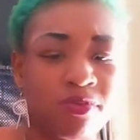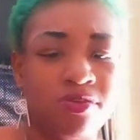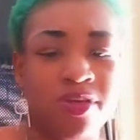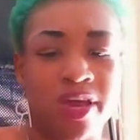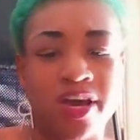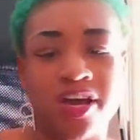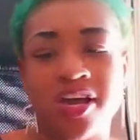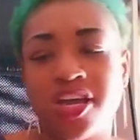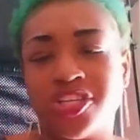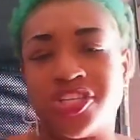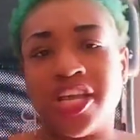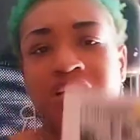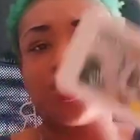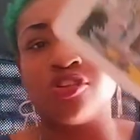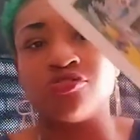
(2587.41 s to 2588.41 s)
Yeah,
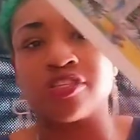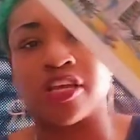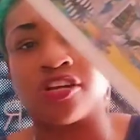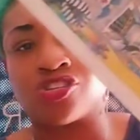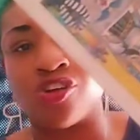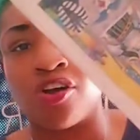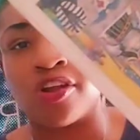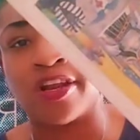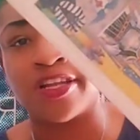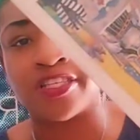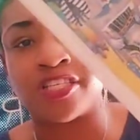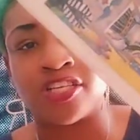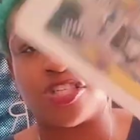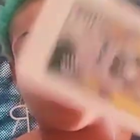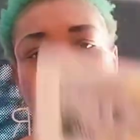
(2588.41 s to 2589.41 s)
she's losing control of
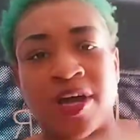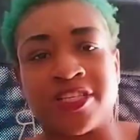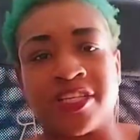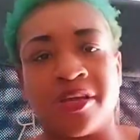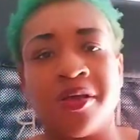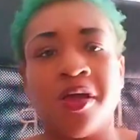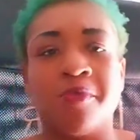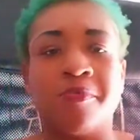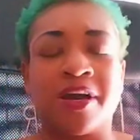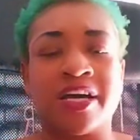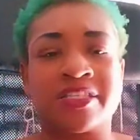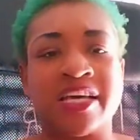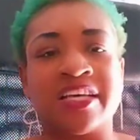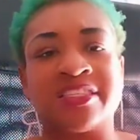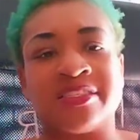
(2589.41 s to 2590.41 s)
this situation
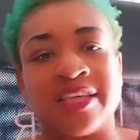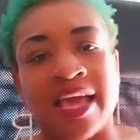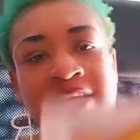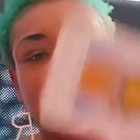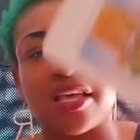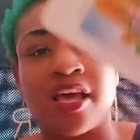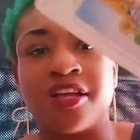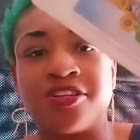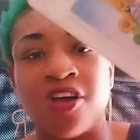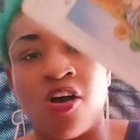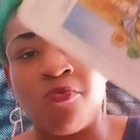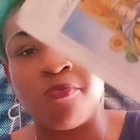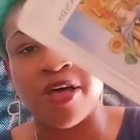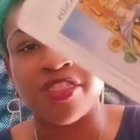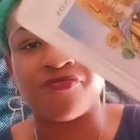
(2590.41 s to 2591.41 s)
because her sex
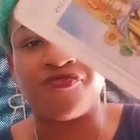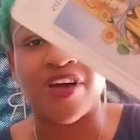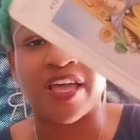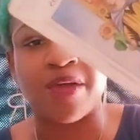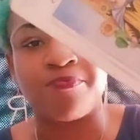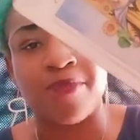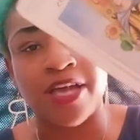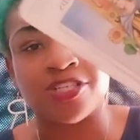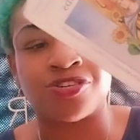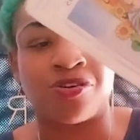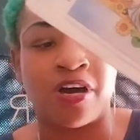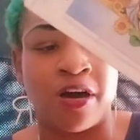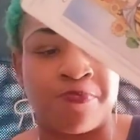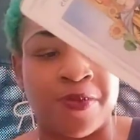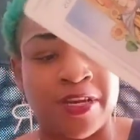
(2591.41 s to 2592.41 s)
don't motherfucking measure
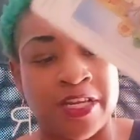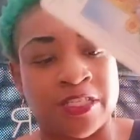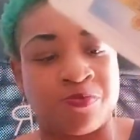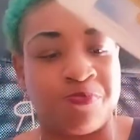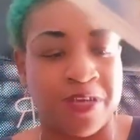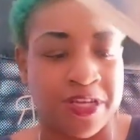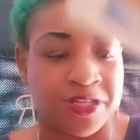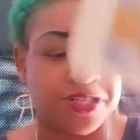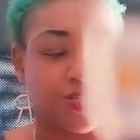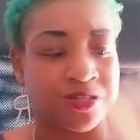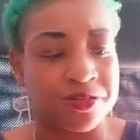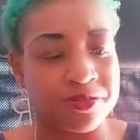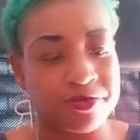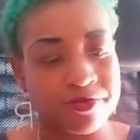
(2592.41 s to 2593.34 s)
up in this bitch.